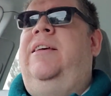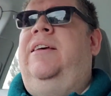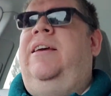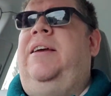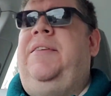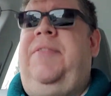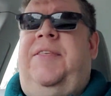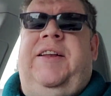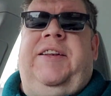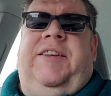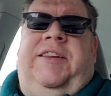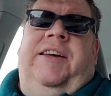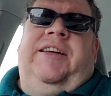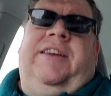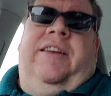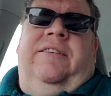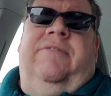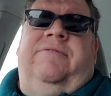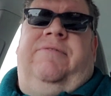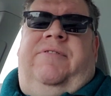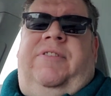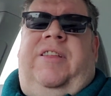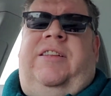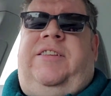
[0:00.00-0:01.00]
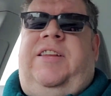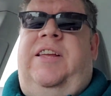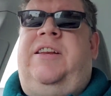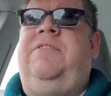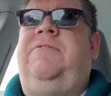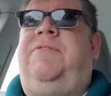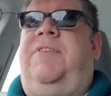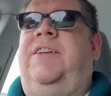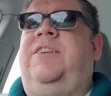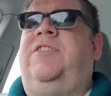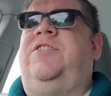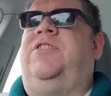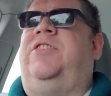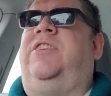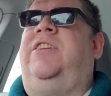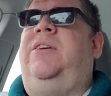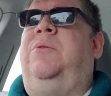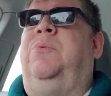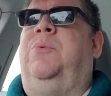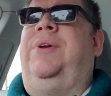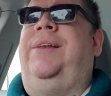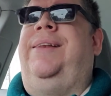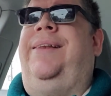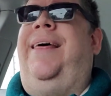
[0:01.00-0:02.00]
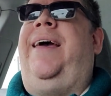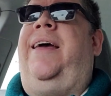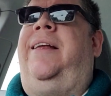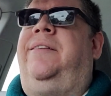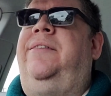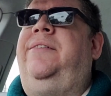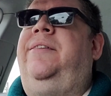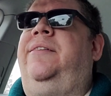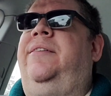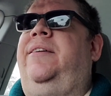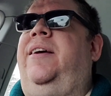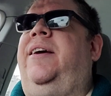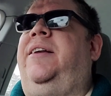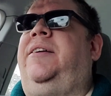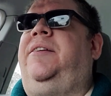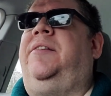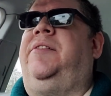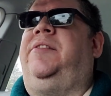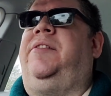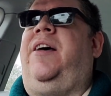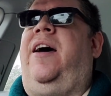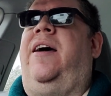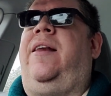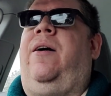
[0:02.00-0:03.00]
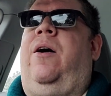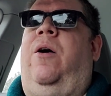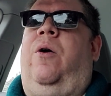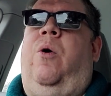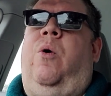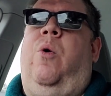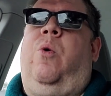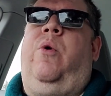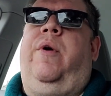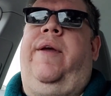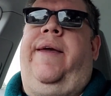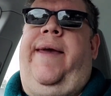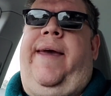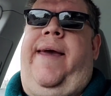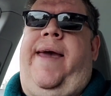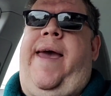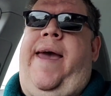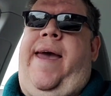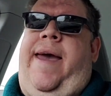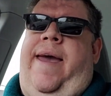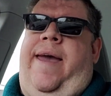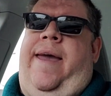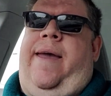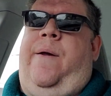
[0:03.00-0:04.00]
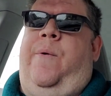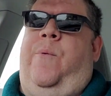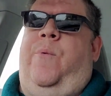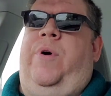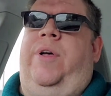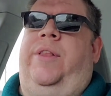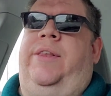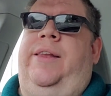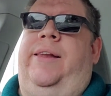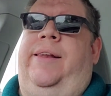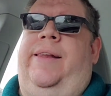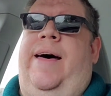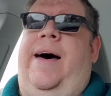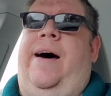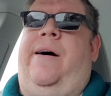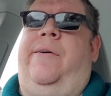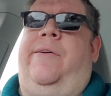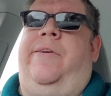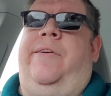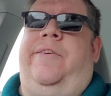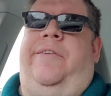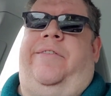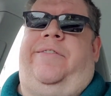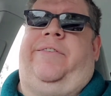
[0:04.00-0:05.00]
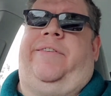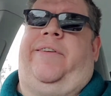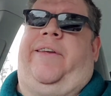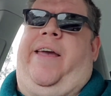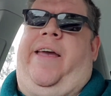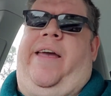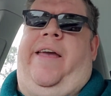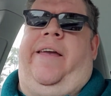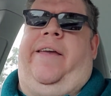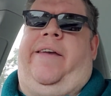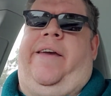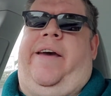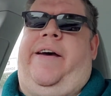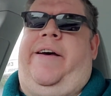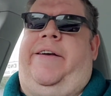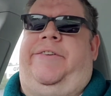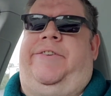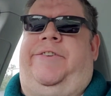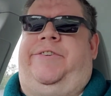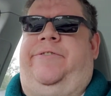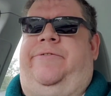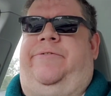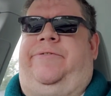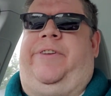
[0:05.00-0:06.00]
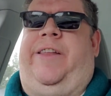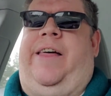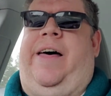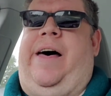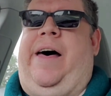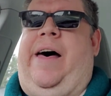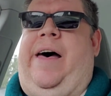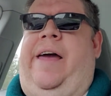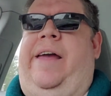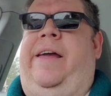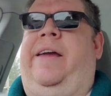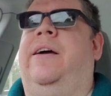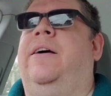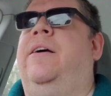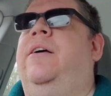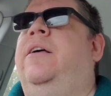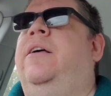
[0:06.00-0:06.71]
And they did eventually relent and decide, okay, we'll allow your skank ass to fly.